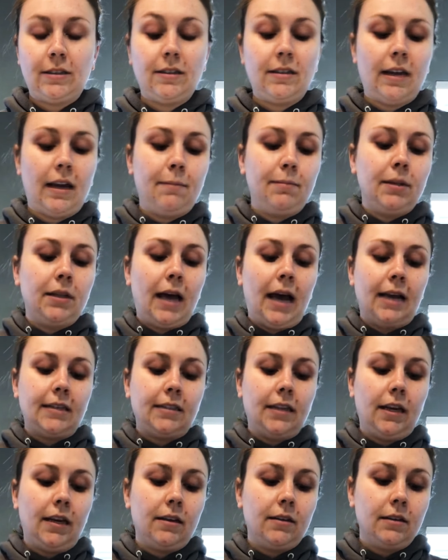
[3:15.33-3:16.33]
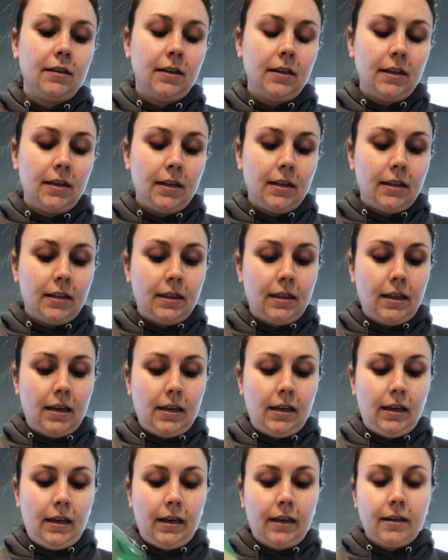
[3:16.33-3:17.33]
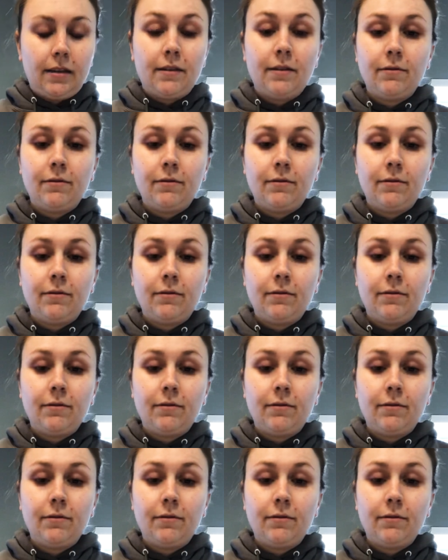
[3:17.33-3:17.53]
stabilizing the